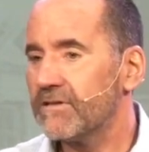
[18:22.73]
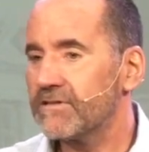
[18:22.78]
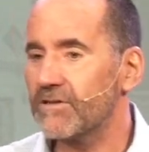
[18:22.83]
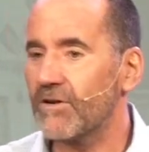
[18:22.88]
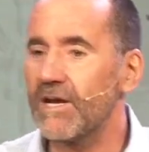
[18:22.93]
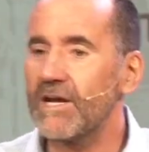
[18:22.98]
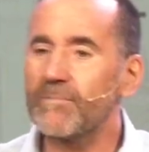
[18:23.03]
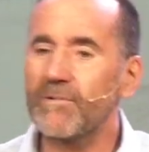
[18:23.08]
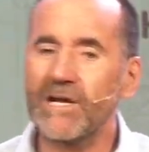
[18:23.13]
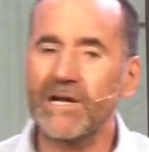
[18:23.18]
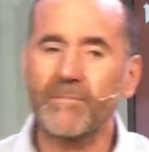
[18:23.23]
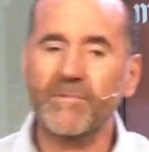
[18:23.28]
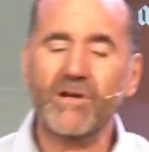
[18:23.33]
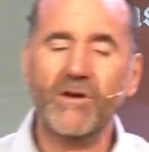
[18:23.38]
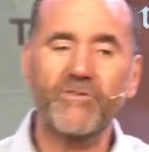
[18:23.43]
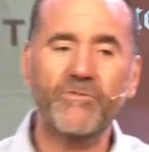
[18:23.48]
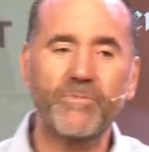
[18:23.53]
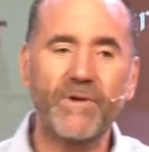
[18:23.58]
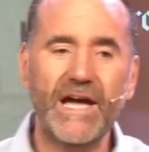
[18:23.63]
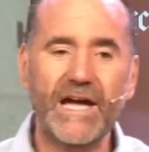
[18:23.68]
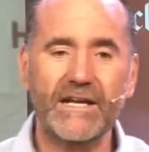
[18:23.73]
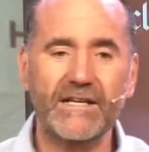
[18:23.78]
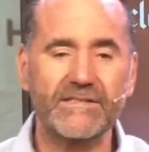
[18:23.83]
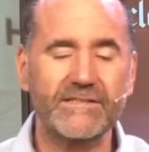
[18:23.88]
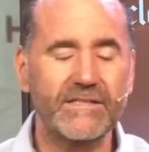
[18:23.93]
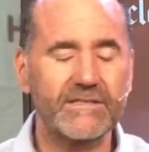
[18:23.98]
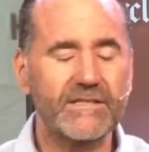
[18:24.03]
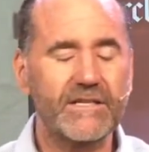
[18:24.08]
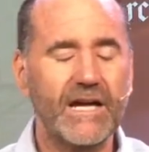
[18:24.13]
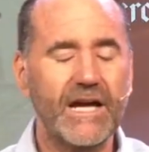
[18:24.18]
So Abraham comes back and
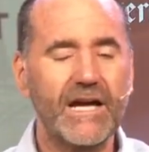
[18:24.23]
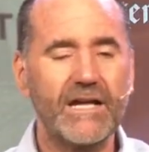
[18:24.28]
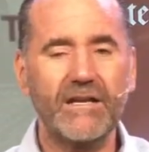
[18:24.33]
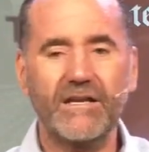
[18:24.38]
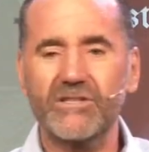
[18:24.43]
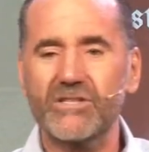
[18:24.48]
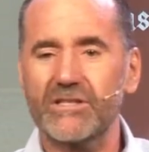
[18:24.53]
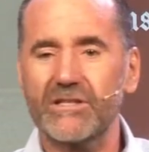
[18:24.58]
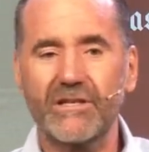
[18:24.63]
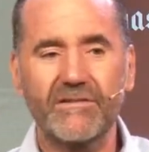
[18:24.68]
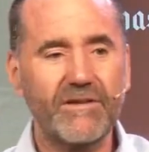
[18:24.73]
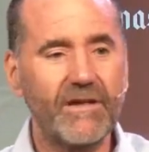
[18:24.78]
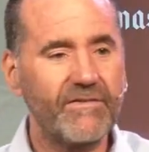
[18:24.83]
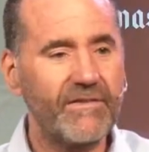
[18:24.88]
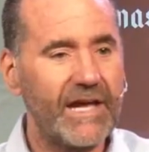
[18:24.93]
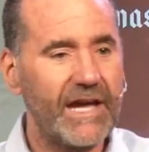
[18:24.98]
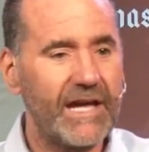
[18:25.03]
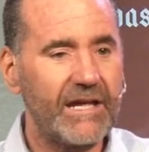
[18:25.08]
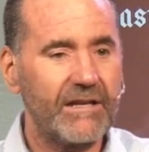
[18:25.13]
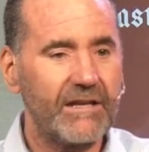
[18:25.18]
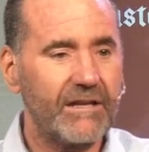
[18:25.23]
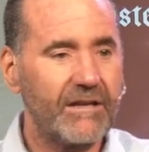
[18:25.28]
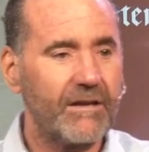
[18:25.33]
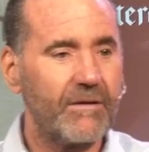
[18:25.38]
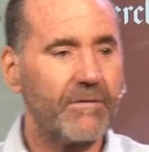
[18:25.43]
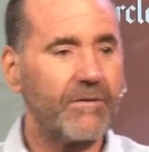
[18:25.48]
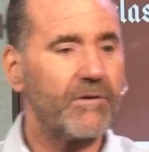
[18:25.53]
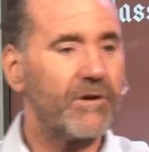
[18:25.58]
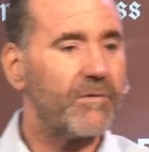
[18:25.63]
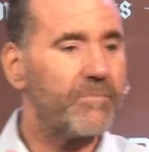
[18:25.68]
says, God, I should have done that.
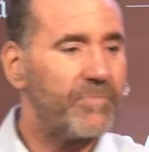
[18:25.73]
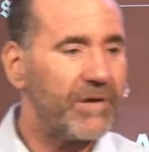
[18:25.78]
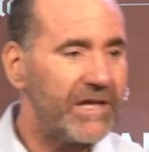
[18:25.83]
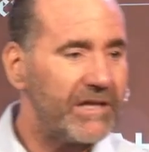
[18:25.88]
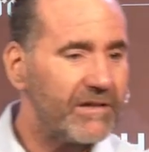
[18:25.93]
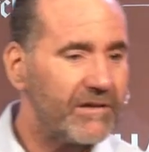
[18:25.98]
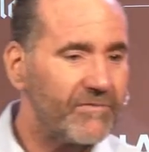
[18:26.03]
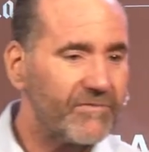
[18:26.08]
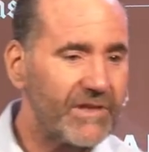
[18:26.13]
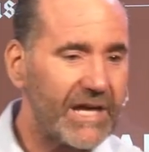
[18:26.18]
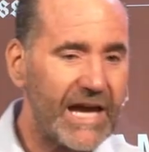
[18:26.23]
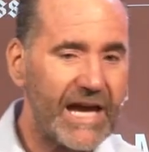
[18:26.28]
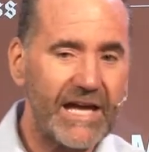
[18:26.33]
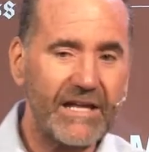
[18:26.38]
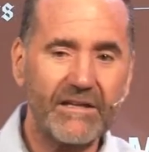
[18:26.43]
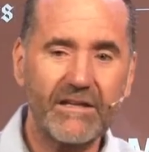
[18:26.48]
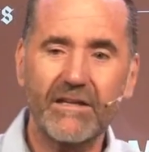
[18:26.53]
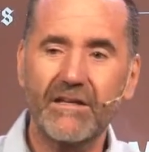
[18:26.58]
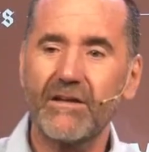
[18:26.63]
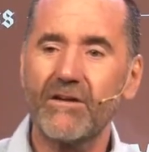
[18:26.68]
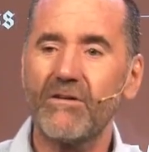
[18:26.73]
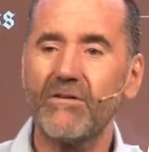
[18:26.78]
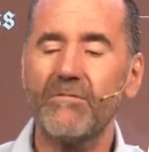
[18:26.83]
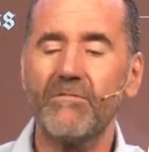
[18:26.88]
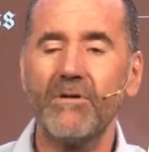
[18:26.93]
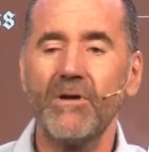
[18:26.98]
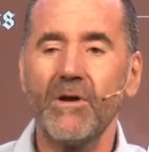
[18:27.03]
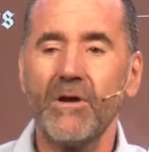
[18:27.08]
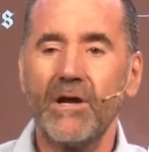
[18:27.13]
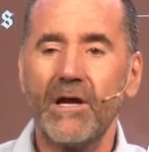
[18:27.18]
I want to repent of that, you know.